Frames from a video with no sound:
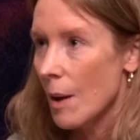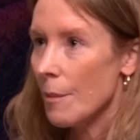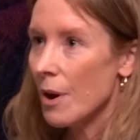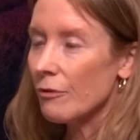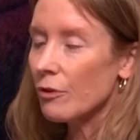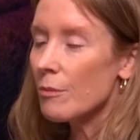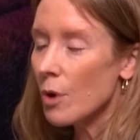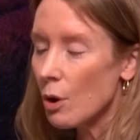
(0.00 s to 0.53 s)

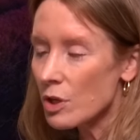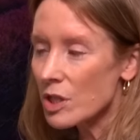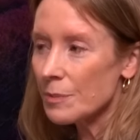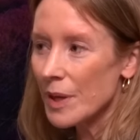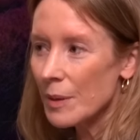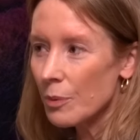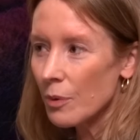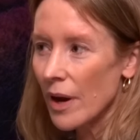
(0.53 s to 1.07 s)
But for most
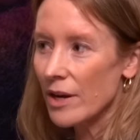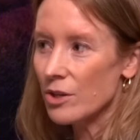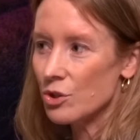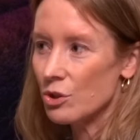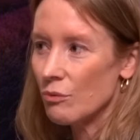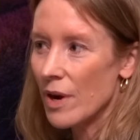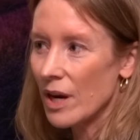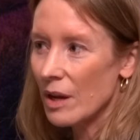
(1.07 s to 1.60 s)
people, I
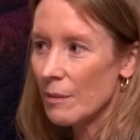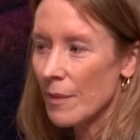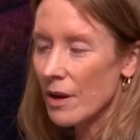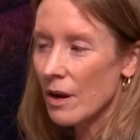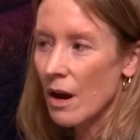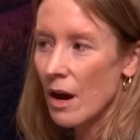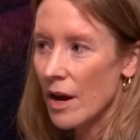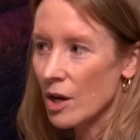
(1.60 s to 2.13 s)
do
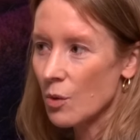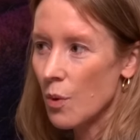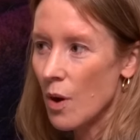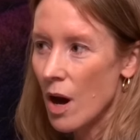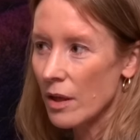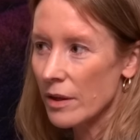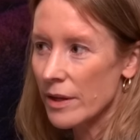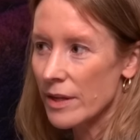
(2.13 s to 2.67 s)
recommend a
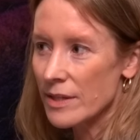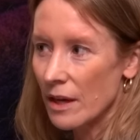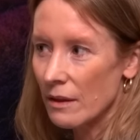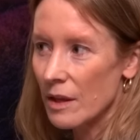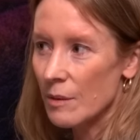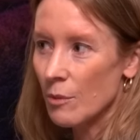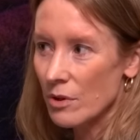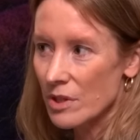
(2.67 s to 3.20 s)
high-quality
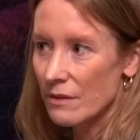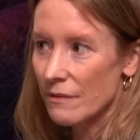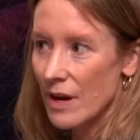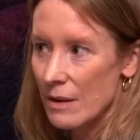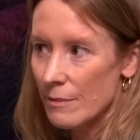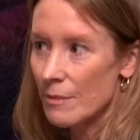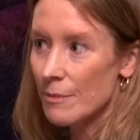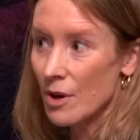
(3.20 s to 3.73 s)
daily
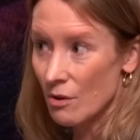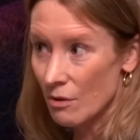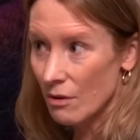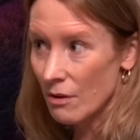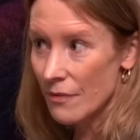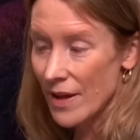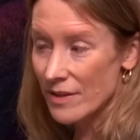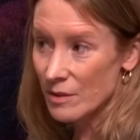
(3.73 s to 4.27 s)
multivitamin
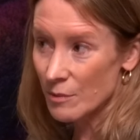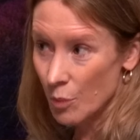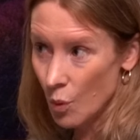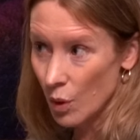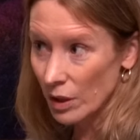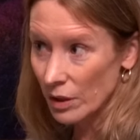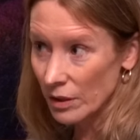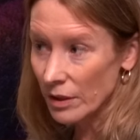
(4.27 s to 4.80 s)
mineral. That's
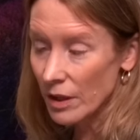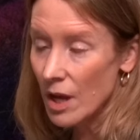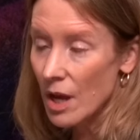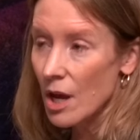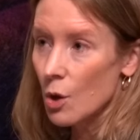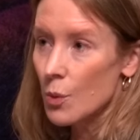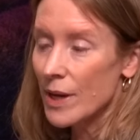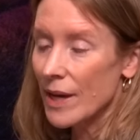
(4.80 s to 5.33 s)
important.
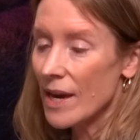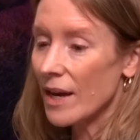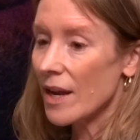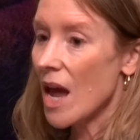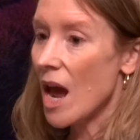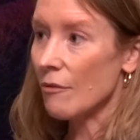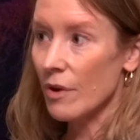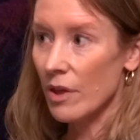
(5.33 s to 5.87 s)
We can't
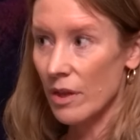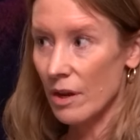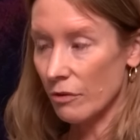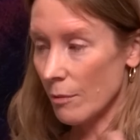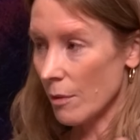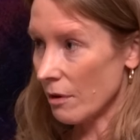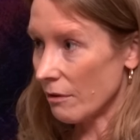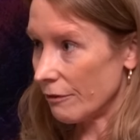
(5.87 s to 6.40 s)
get everything
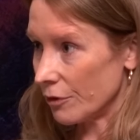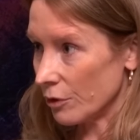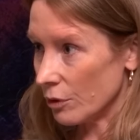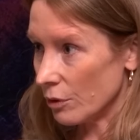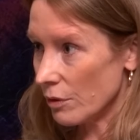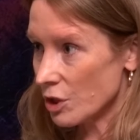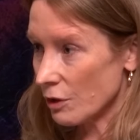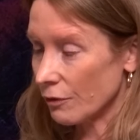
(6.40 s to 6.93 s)
from our
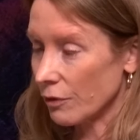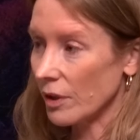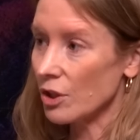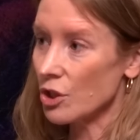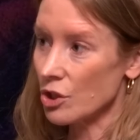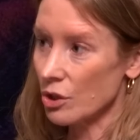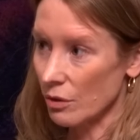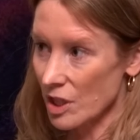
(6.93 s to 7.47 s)
food, so for
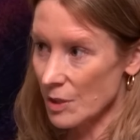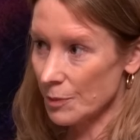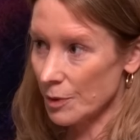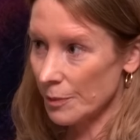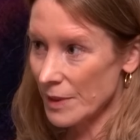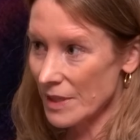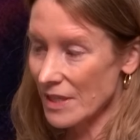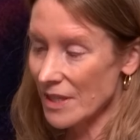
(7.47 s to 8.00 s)
insurance
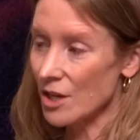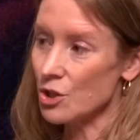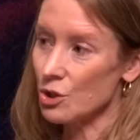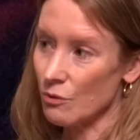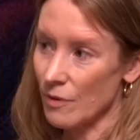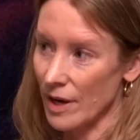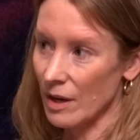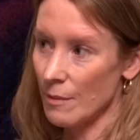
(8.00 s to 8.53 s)
purposes, I
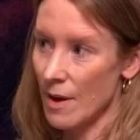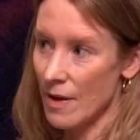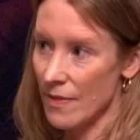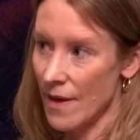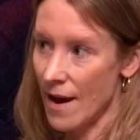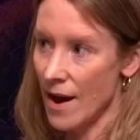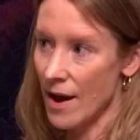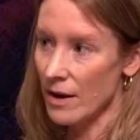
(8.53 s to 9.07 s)
do
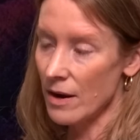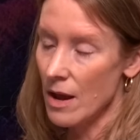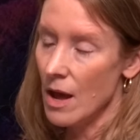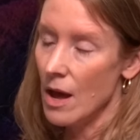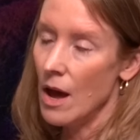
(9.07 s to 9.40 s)
recommend that.